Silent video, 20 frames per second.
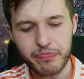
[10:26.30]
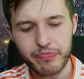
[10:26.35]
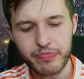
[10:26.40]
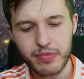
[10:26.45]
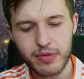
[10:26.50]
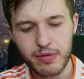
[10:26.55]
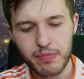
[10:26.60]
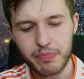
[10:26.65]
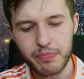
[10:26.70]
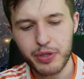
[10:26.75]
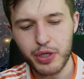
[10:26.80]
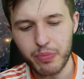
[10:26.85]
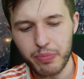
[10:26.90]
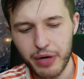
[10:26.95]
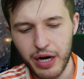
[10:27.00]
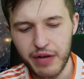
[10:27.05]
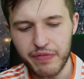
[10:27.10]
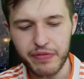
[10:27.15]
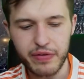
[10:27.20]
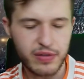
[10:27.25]
pure
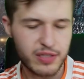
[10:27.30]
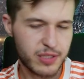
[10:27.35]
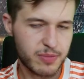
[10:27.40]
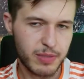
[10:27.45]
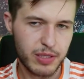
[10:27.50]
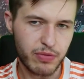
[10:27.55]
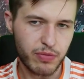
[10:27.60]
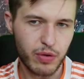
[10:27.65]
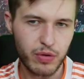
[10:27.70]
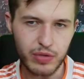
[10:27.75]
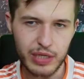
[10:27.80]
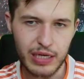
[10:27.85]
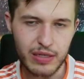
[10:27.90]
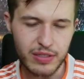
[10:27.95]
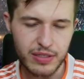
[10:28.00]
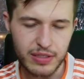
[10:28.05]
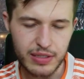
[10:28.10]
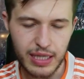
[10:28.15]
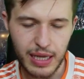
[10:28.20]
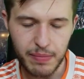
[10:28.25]
profit, Smith Rowe and
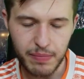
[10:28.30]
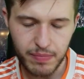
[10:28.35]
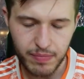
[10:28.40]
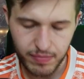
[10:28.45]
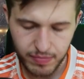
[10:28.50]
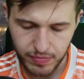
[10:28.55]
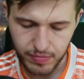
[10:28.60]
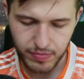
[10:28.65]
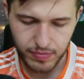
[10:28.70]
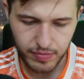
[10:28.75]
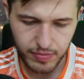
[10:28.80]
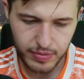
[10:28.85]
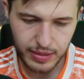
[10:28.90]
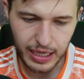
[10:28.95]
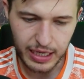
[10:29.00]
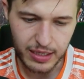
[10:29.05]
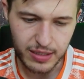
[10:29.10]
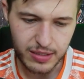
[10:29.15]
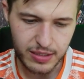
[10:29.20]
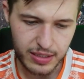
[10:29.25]
Nelson that
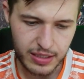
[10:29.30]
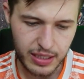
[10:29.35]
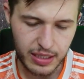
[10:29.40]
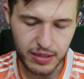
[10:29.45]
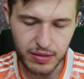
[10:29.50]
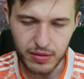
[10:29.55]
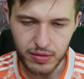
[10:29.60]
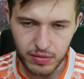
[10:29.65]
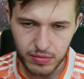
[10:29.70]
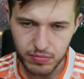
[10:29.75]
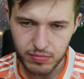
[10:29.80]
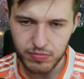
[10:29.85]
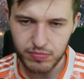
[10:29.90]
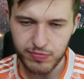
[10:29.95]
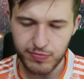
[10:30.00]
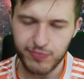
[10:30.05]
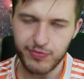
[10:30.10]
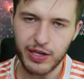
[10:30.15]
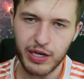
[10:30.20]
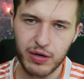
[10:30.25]
is, and then
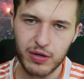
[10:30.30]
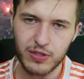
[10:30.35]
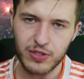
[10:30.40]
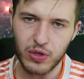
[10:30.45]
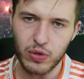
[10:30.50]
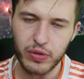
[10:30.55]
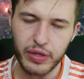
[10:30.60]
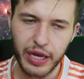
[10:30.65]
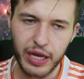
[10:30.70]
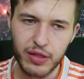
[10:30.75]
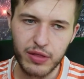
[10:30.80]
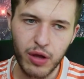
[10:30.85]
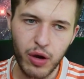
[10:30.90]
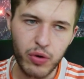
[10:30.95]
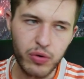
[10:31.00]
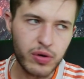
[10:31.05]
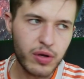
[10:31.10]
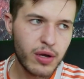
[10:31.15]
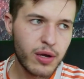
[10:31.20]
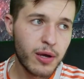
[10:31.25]
Vieira's only on loan.
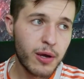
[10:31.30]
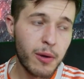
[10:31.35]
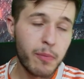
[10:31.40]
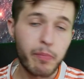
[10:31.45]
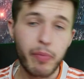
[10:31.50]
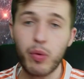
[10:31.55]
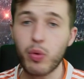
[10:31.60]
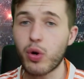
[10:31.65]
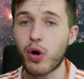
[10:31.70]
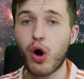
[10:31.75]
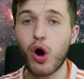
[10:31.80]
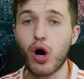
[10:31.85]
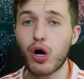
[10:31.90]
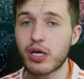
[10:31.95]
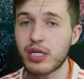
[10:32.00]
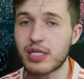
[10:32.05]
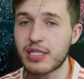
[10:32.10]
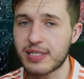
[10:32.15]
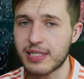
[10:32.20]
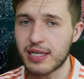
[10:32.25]
But we're already
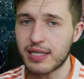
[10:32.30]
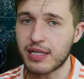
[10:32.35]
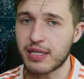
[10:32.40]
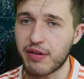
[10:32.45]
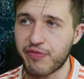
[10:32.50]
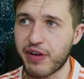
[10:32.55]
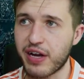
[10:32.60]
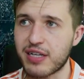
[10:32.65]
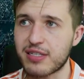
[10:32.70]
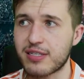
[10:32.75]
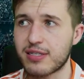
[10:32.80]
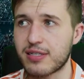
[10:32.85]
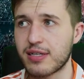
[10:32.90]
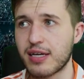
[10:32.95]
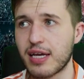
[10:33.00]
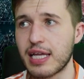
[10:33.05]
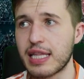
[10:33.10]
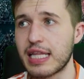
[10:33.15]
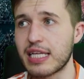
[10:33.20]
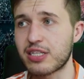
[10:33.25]
seeing the effects,
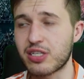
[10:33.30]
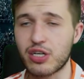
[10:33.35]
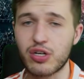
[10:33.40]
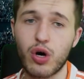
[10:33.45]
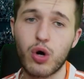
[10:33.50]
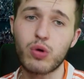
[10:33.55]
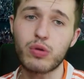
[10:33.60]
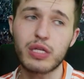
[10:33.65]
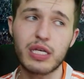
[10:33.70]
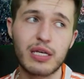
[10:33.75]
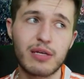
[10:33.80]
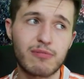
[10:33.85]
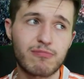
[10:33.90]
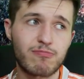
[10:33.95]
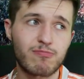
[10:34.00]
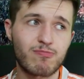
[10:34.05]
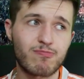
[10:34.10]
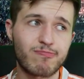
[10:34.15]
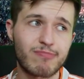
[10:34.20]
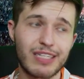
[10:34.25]
and this can only
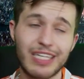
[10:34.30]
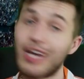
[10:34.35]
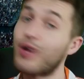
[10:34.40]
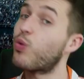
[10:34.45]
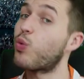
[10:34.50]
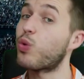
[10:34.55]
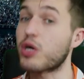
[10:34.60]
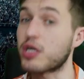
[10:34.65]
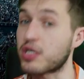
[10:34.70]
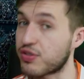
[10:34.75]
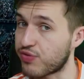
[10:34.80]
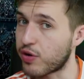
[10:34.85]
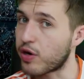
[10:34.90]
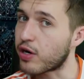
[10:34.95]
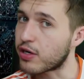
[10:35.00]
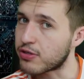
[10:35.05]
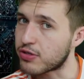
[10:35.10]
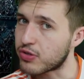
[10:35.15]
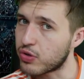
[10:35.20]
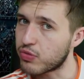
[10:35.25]
get worse for
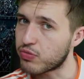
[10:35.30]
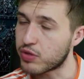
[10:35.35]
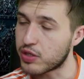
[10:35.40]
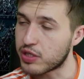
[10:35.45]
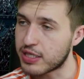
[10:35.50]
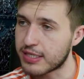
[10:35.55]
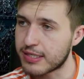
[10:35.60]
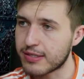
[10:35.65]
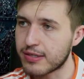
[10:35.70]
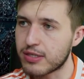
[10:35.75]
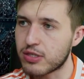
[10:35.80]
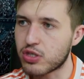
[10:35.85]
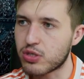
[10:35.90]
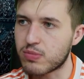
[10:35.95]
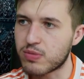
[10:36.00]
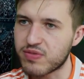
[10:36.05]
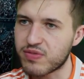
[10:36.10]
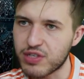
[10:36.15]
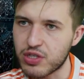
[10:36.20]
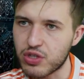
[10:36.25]
Arsenal realistically in terms of
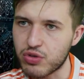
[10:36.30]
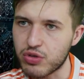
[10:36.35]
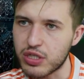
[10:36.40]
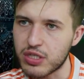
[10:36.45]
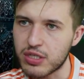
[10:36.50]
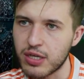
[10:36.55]
injuries